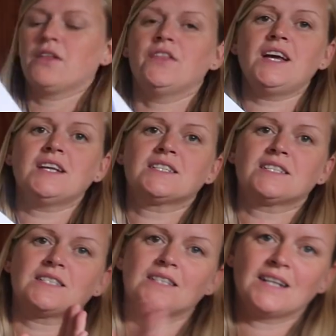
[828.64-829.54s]

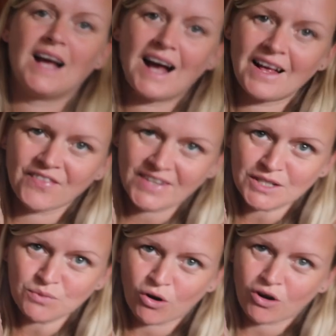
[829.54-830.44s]
This
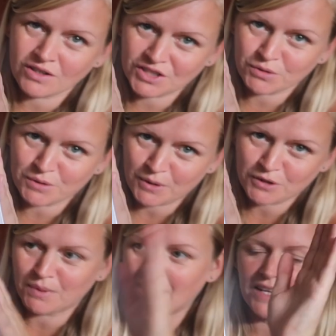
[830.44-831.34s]
is what she was
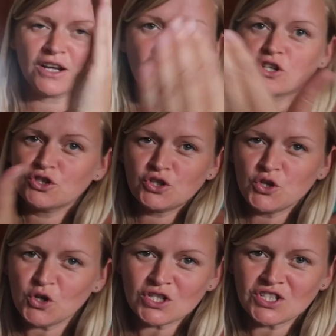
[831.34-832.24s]
supposed to buy,
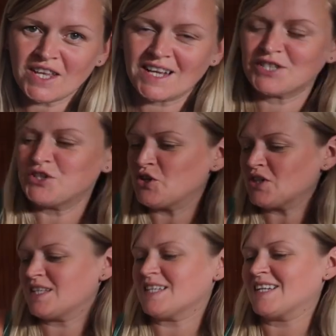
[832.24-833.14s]
just this
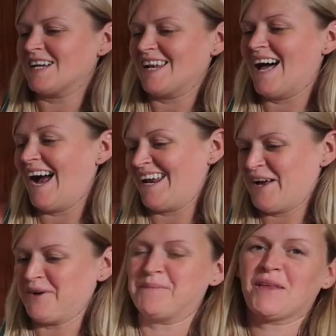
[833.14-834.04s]
little
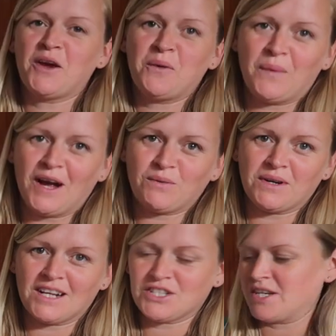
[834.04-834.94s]
Lilo. We had
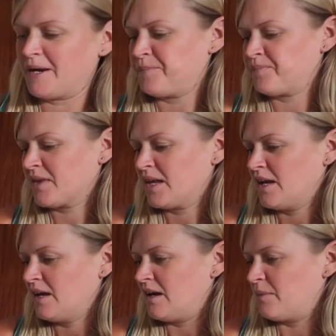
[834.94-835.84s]
one last year
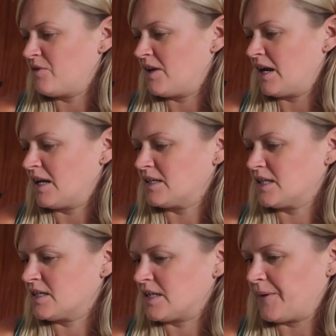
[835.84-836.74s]
and we really liked
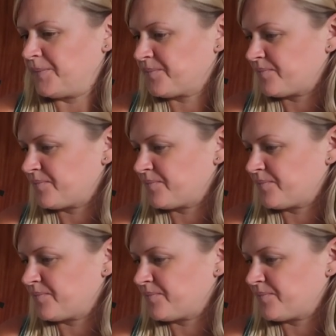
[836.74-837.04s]
it, so